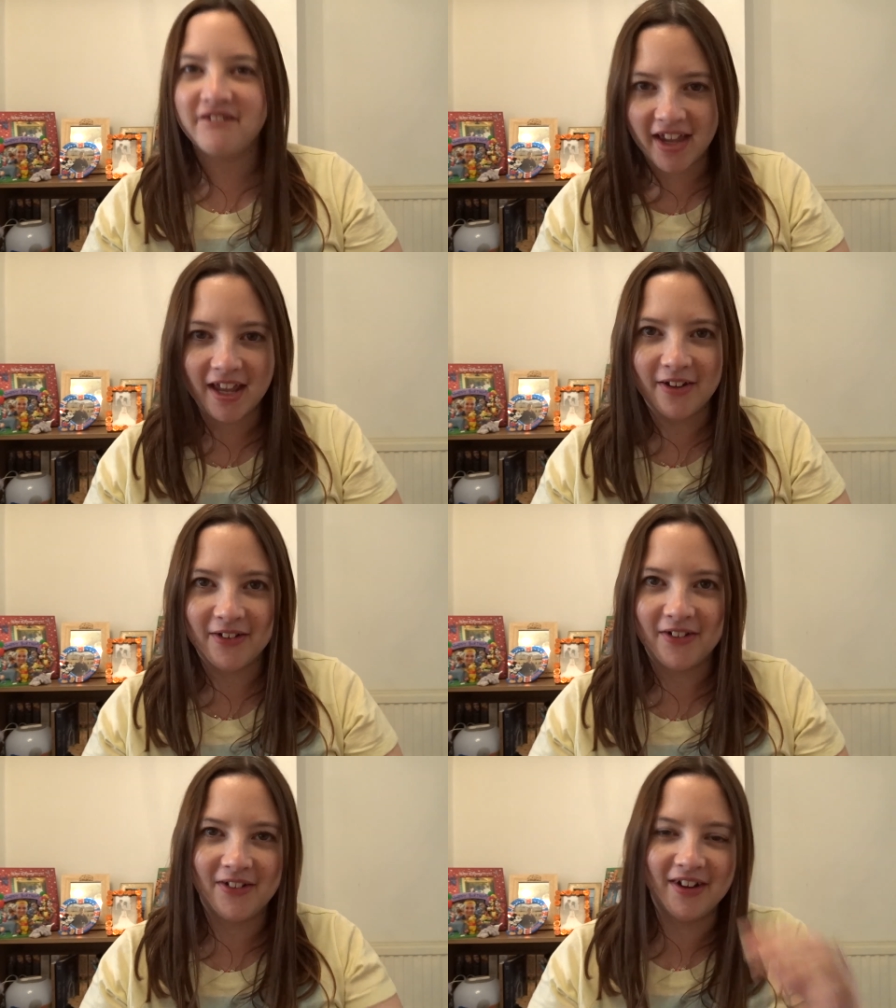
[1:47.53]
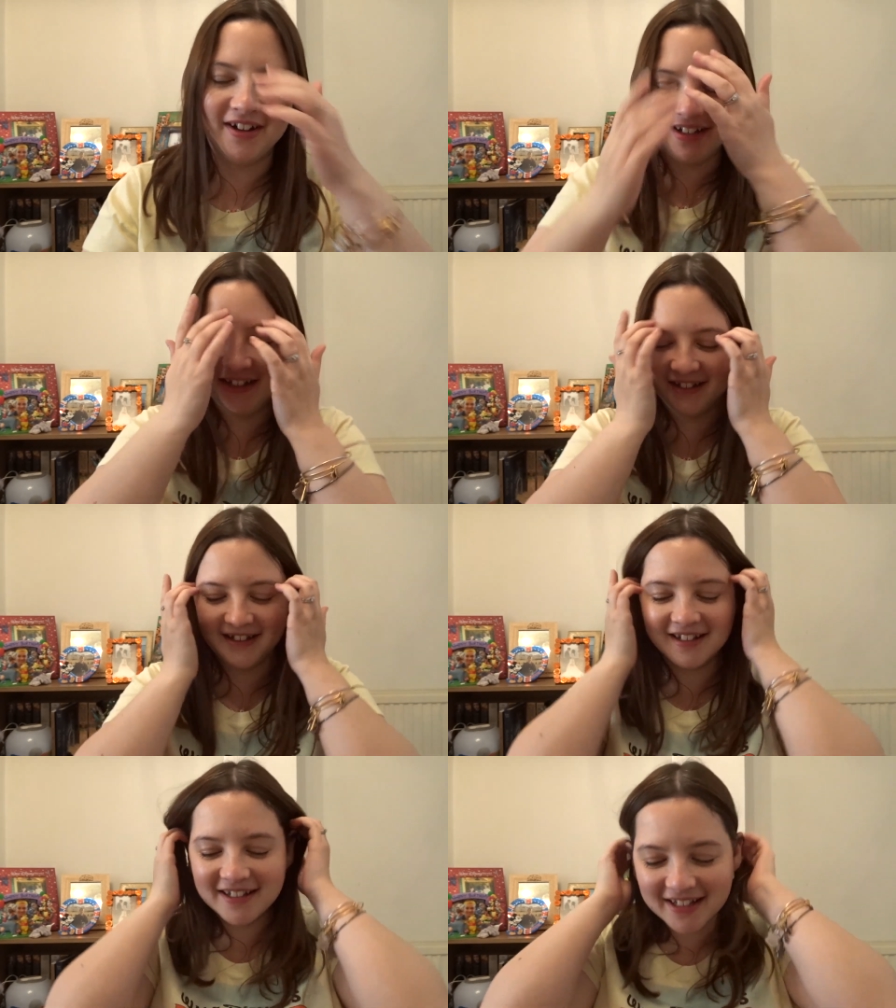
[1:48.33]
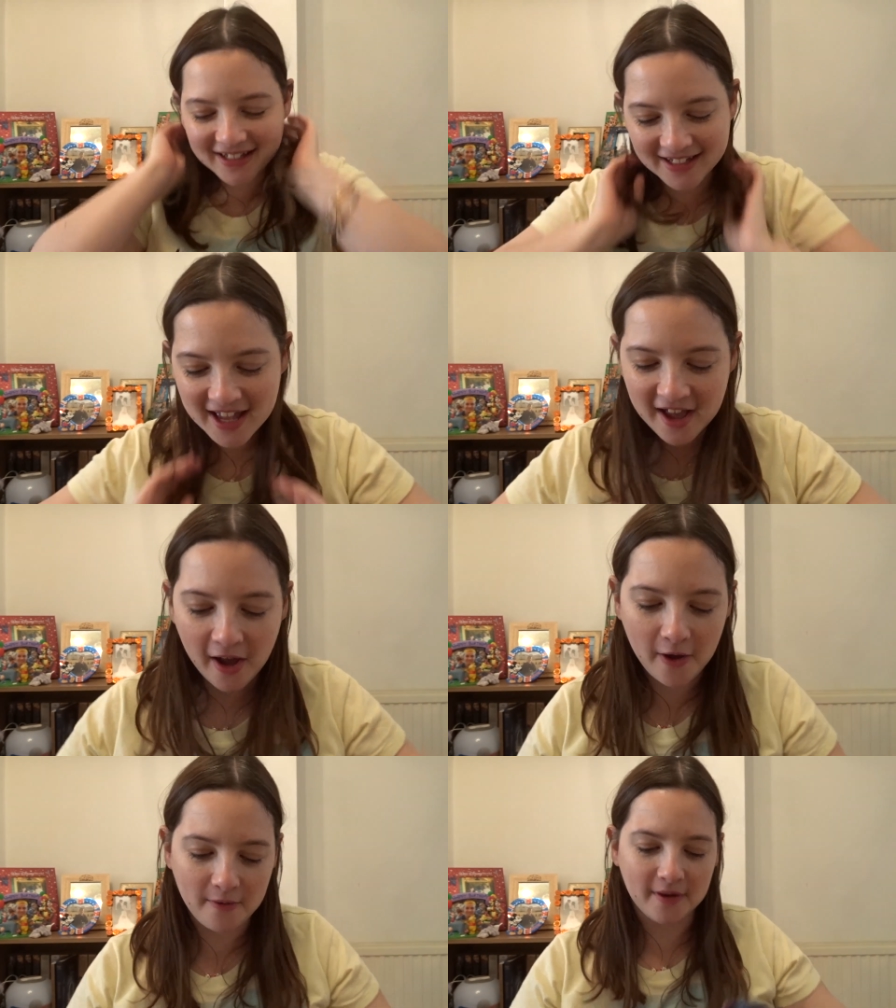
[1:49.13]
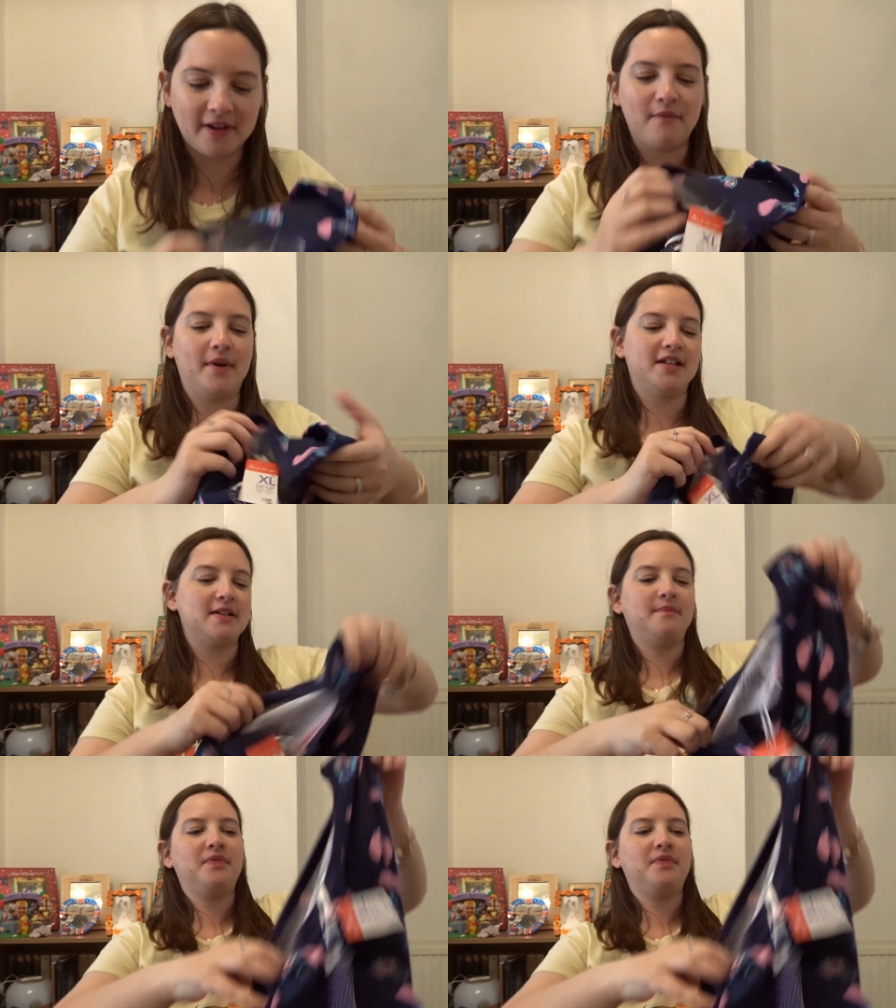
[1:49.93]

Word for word: Fail. Oh well, never mind.